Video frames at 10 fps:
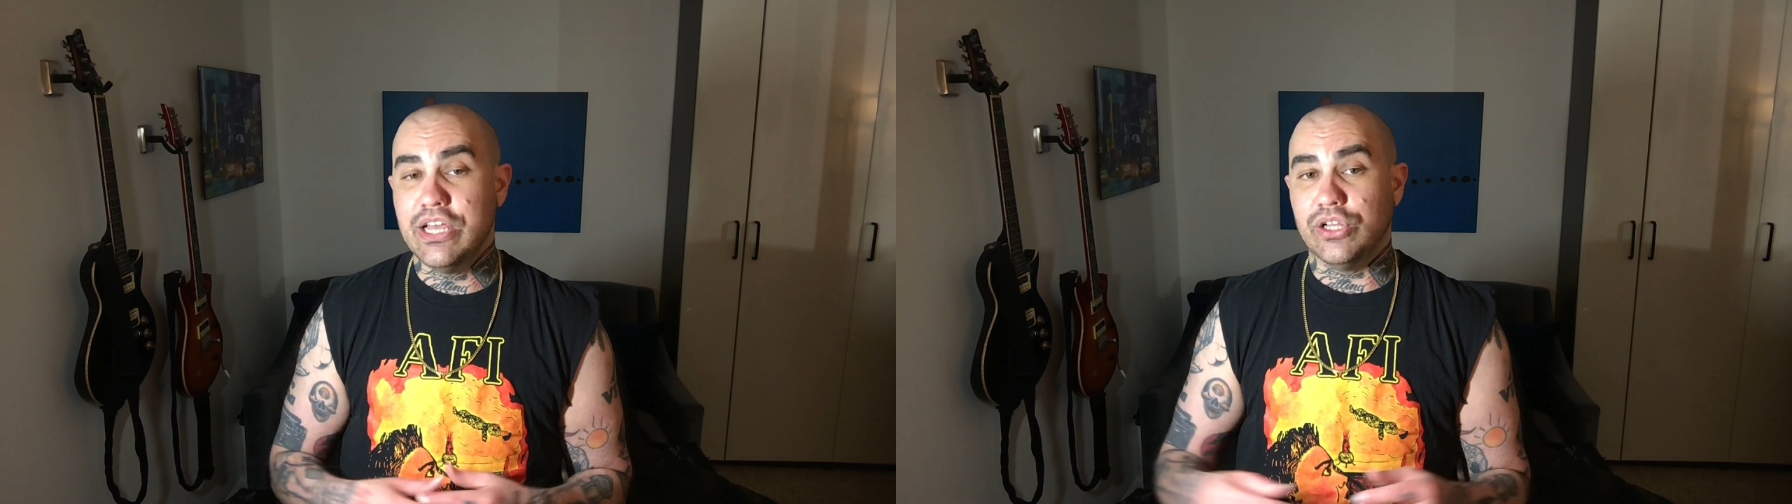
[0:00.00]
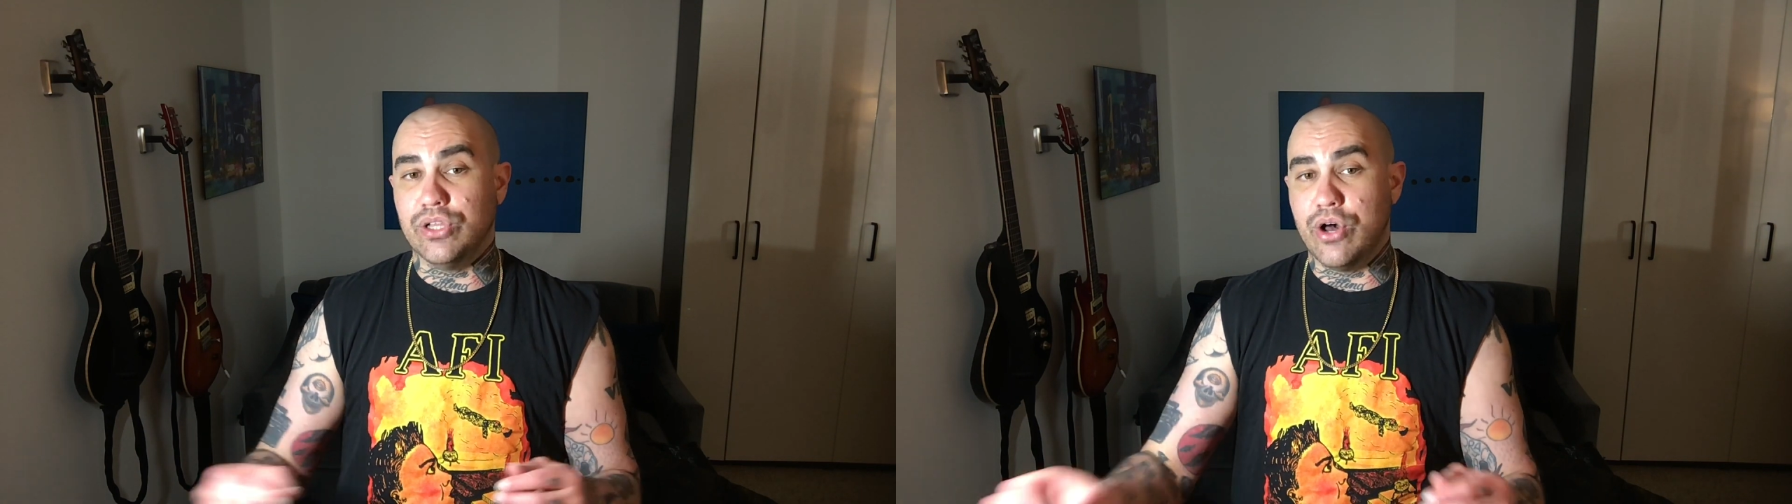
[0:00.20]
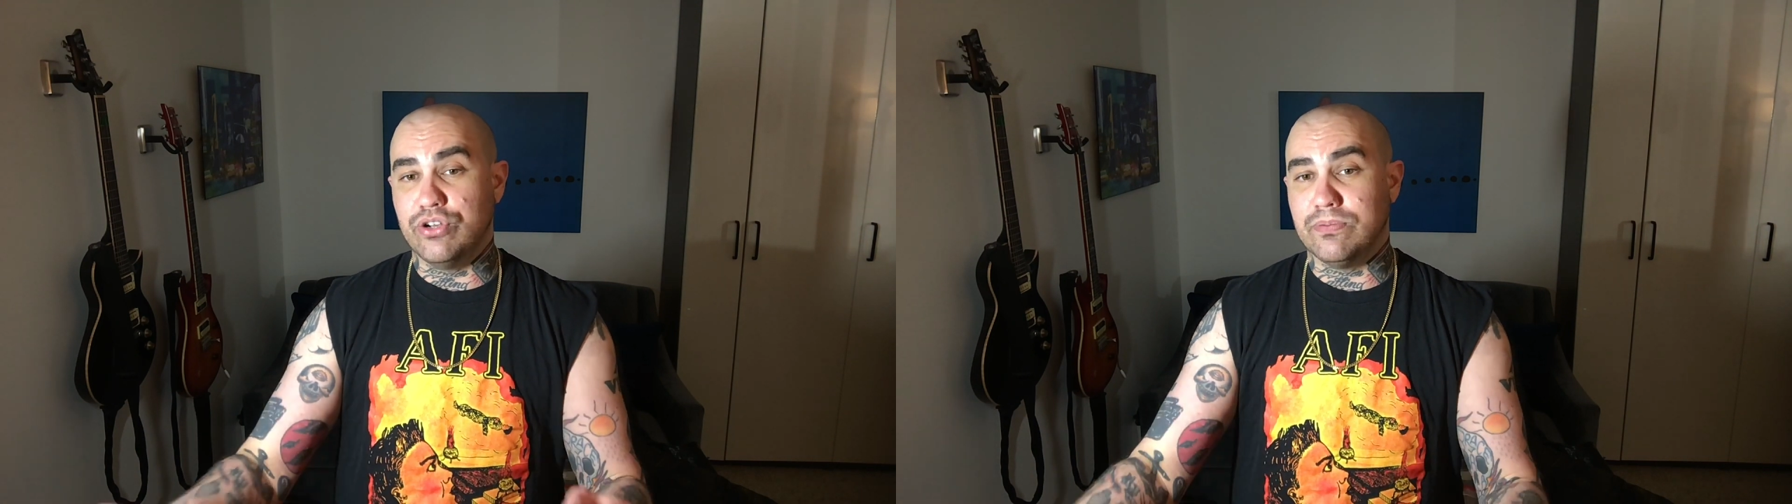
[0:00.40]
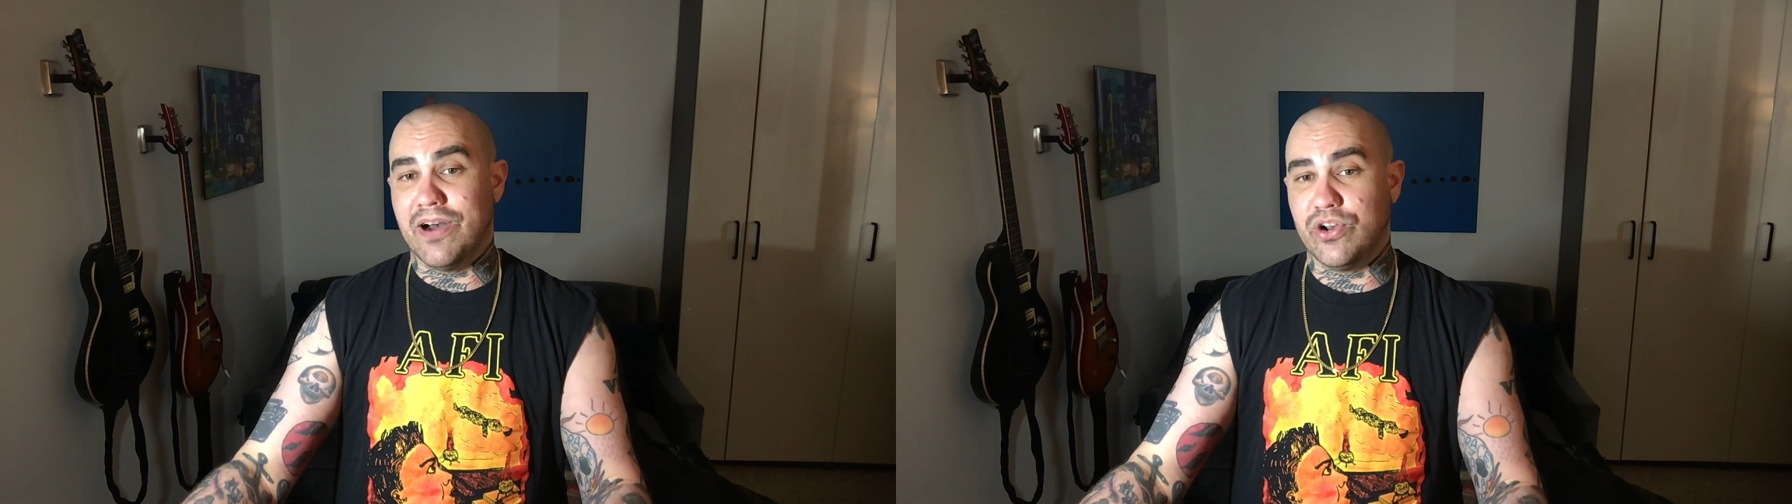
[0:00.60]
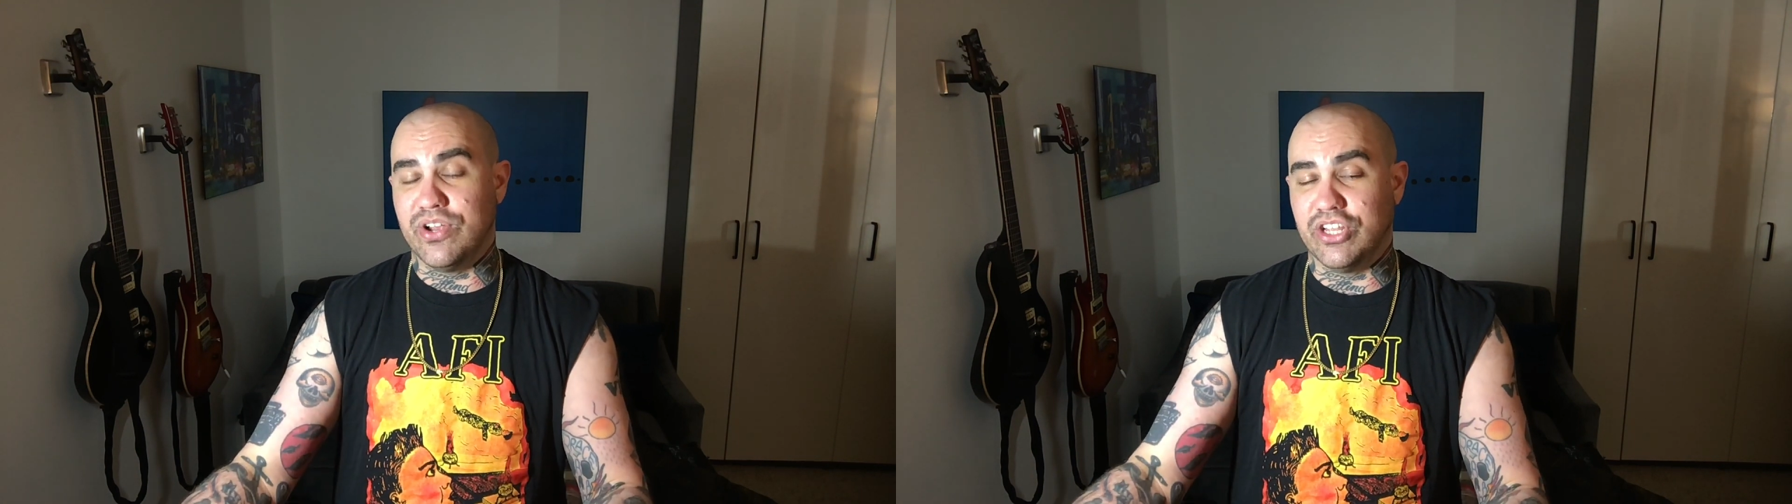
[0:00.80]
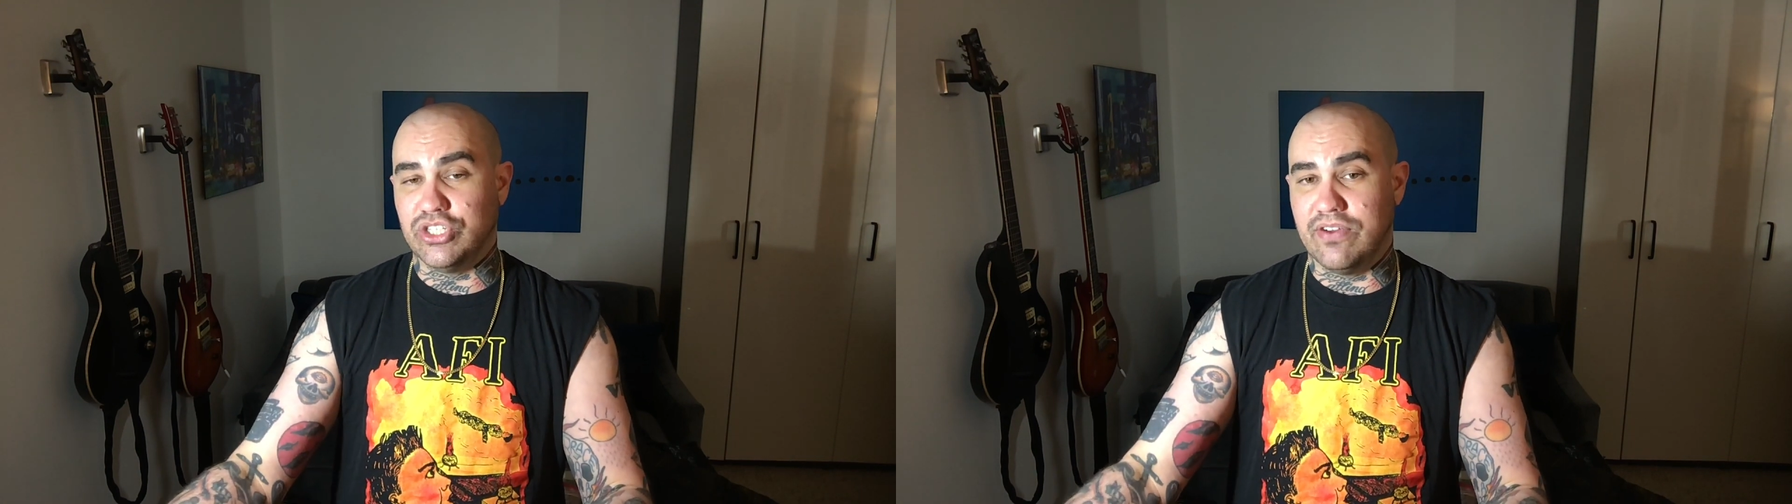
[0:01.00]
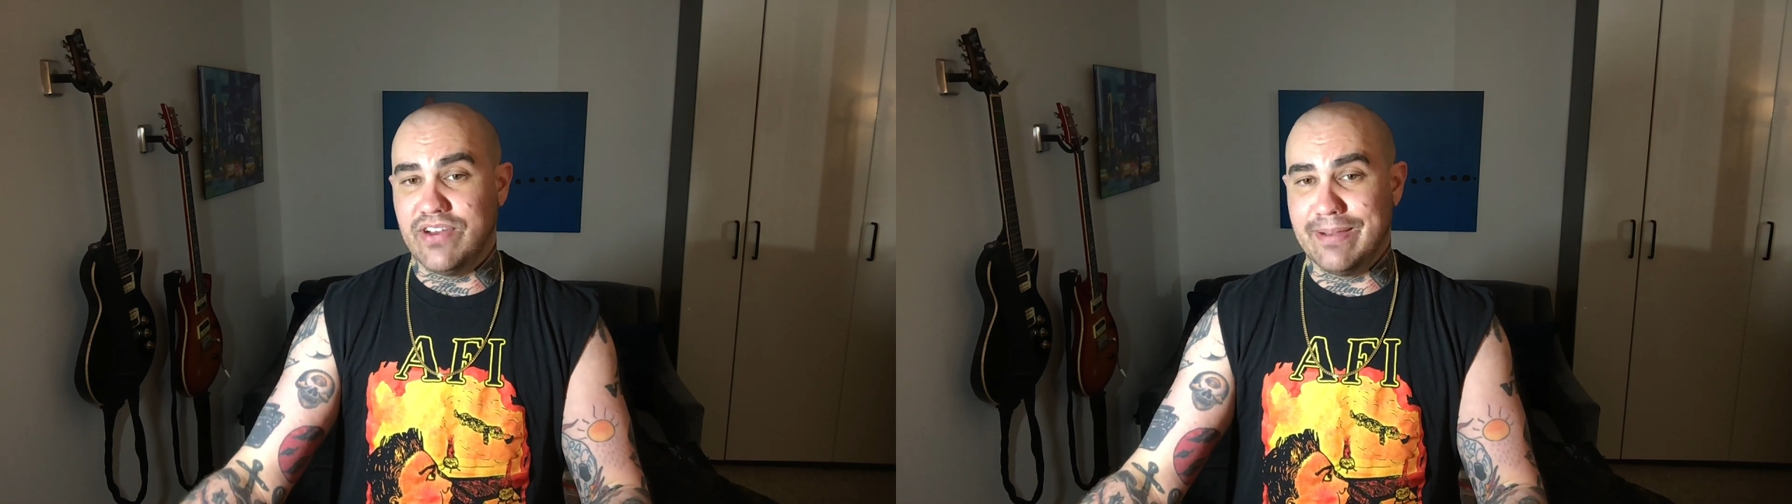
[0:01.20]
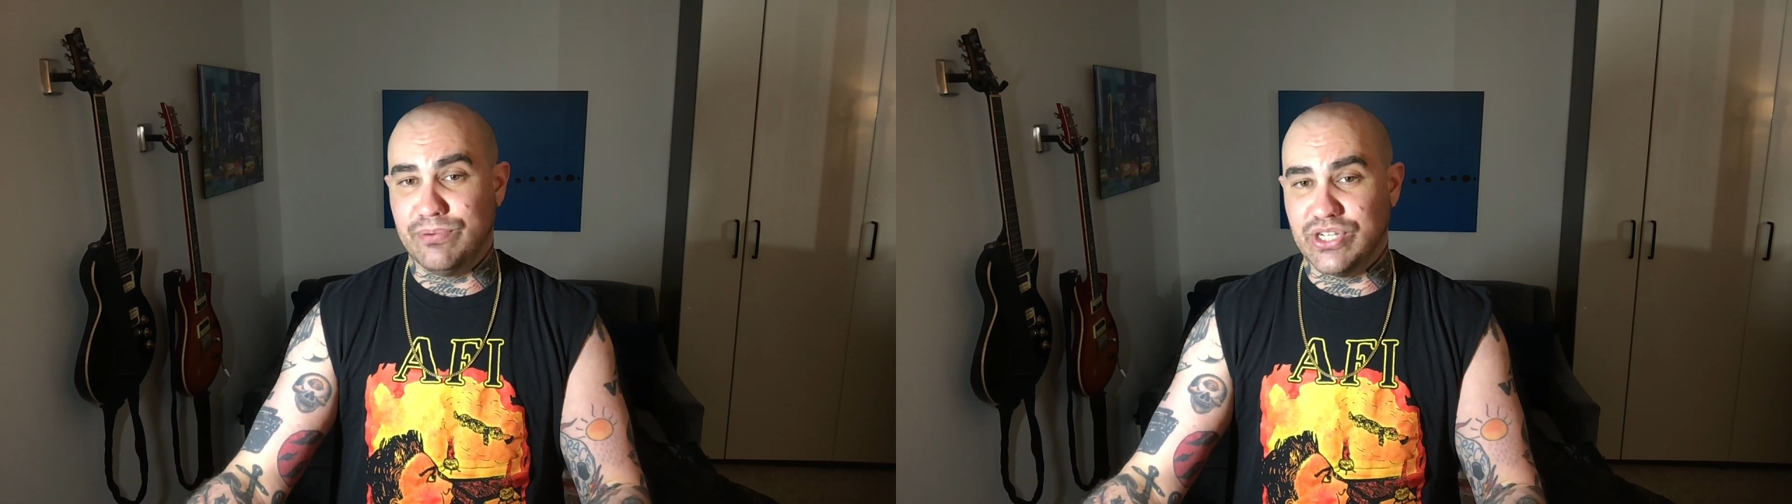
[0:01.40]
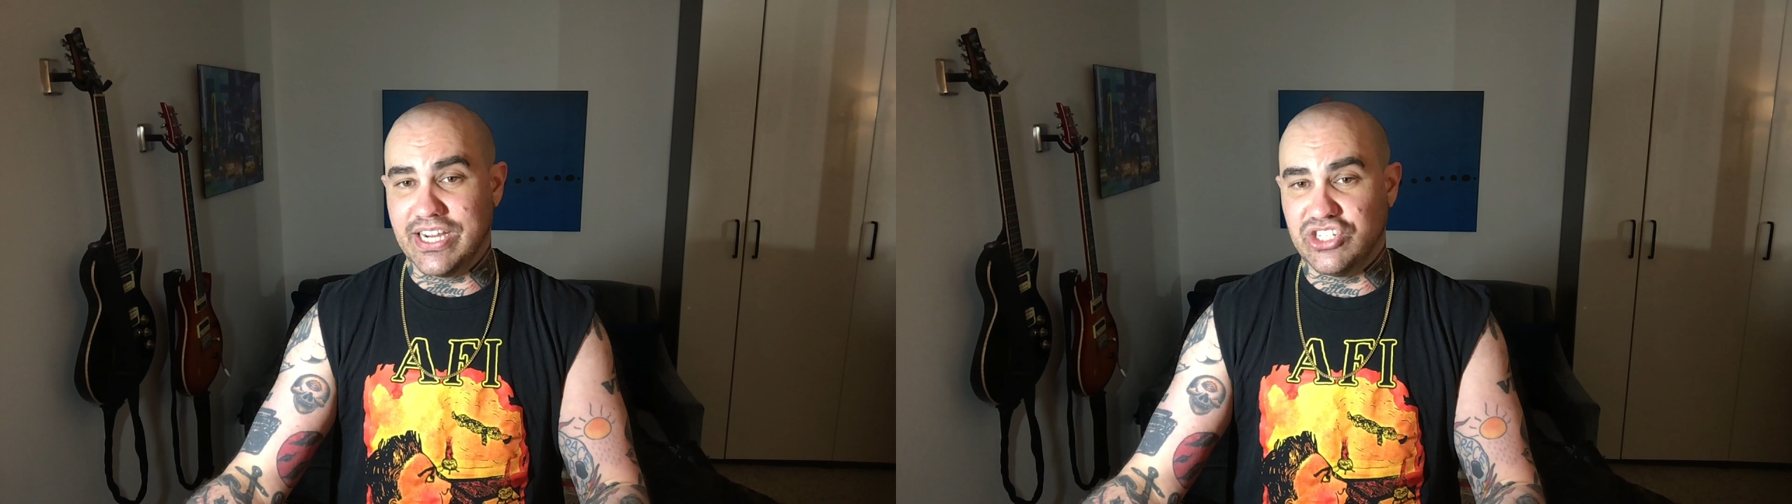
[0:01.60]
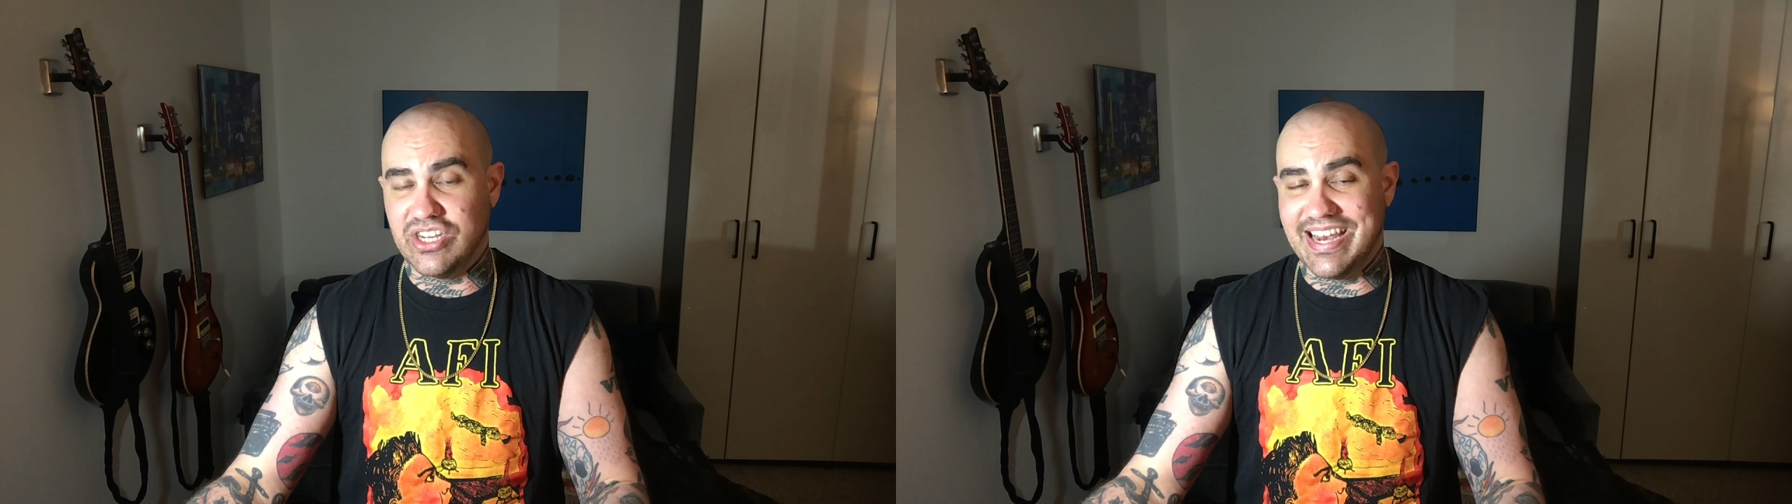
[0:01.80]
low to moderate longevity and
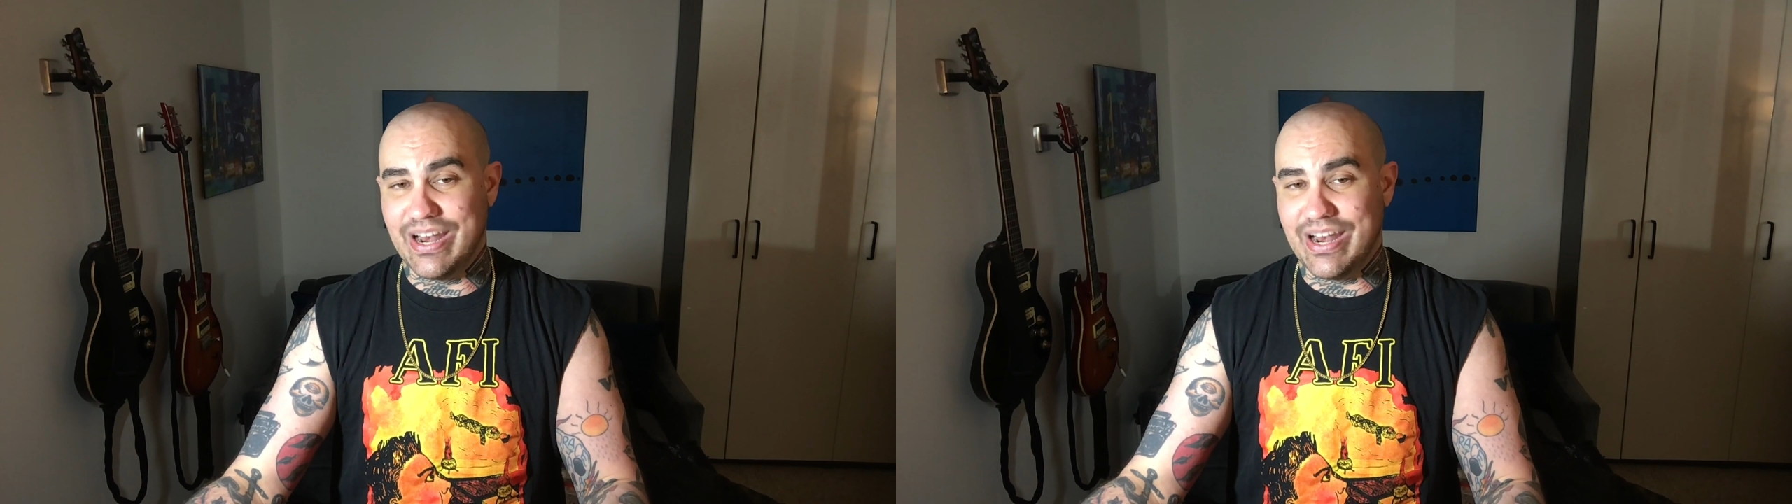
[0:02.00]
projection,